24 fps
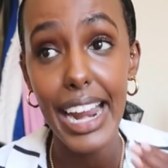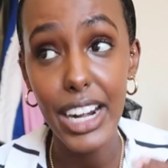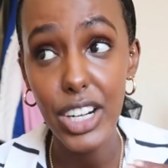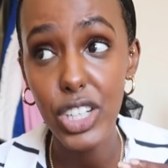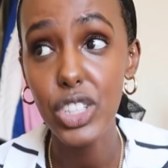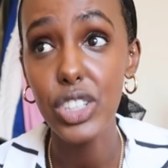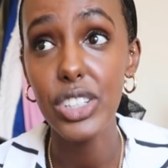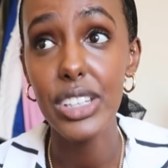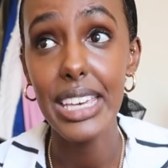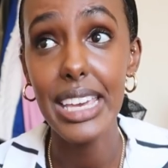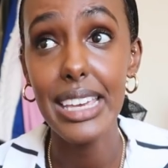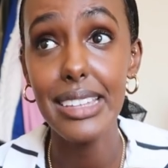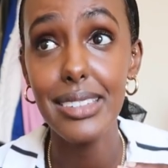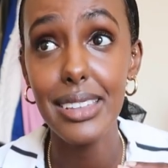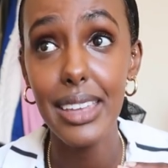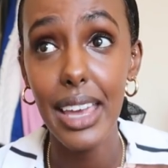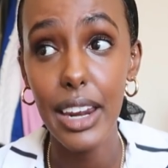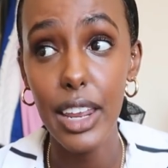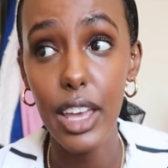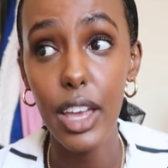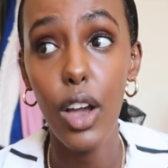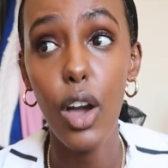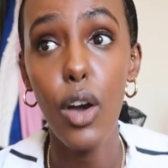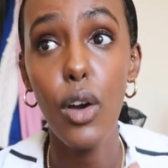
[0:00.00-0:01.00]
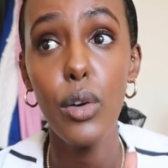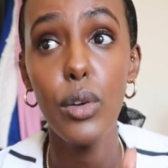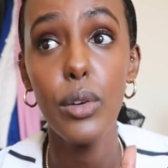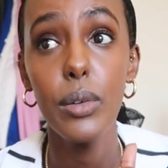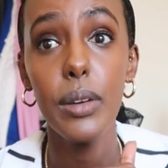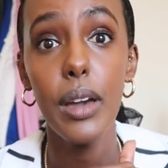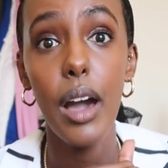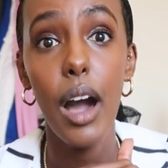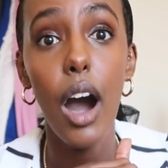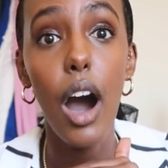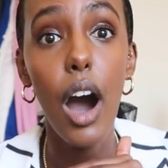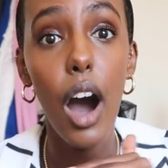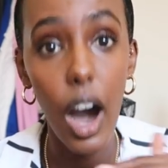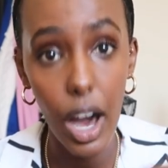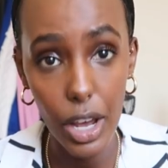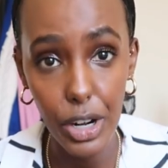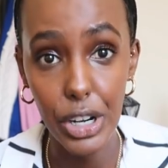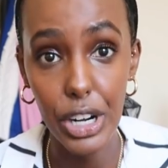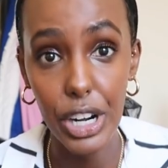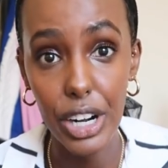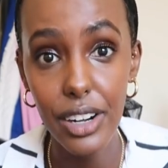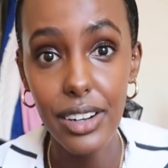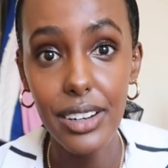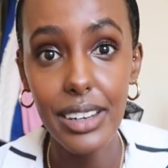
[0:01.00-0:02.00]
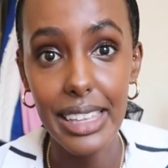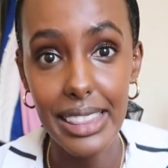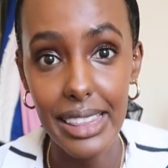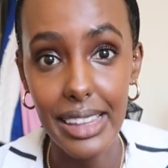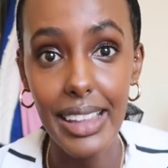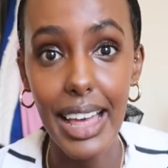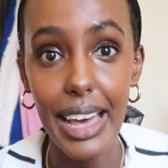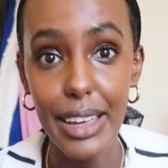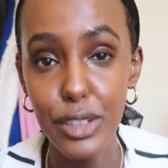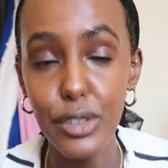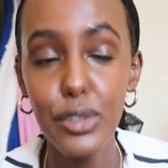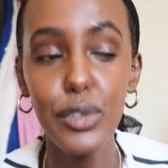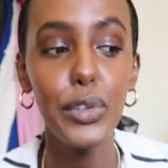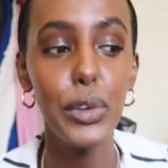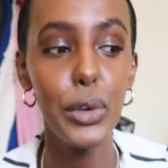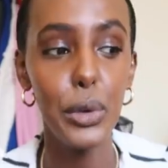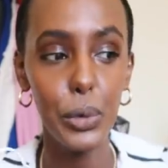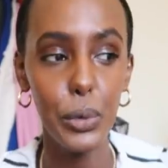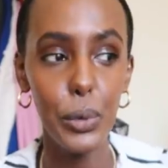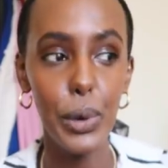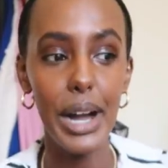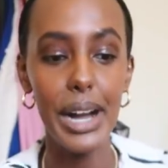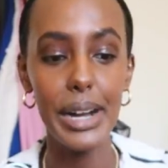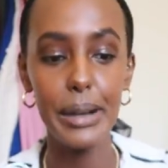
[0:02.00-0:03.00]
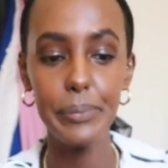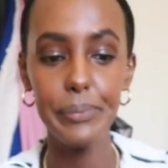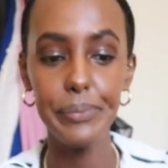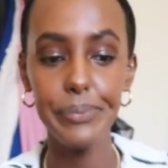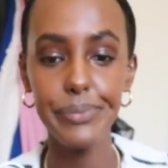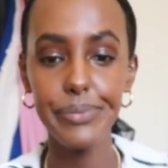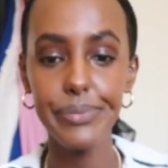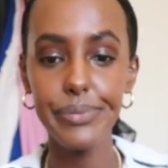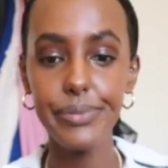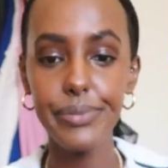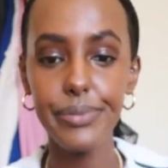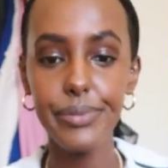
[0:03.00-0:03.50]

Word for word: Actually, it's getting hotter in the last few um,